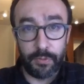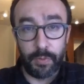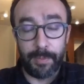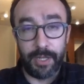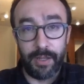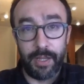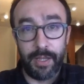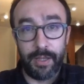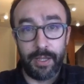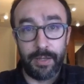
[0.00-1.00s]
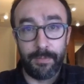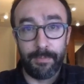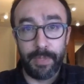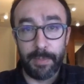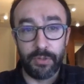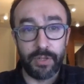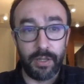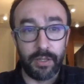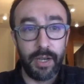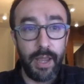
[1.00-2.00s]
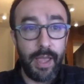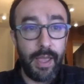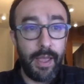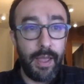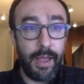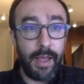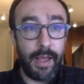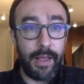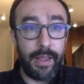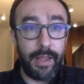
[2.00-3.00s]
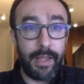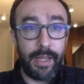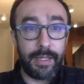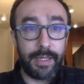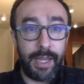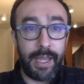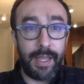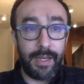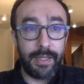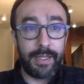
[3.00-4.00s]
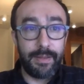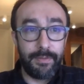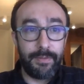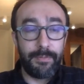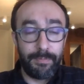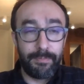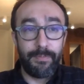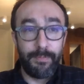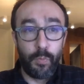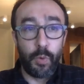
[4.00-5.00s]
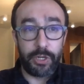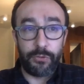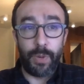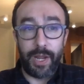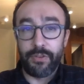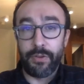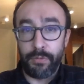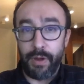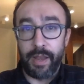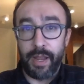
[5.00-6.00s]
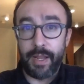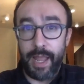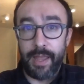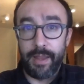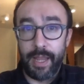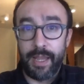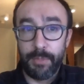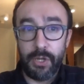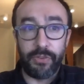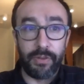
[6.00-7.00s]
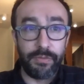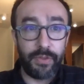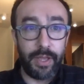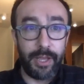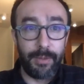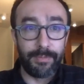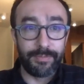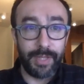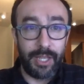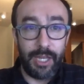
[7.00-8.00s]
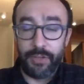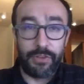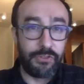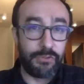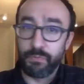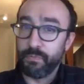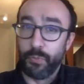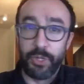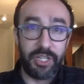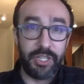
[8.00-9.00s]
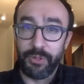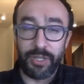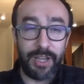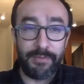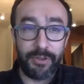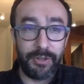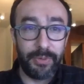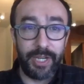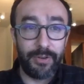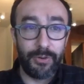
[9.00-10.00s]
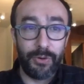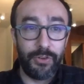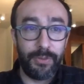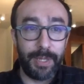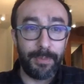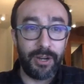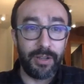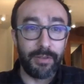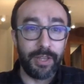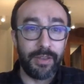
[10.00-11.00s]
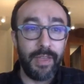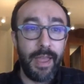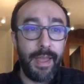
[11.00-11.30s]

for women and, and people of color, uh, it can work its way into threatening and, and abusive. Um, and it's really, really not fun to read or, or to be a part of. And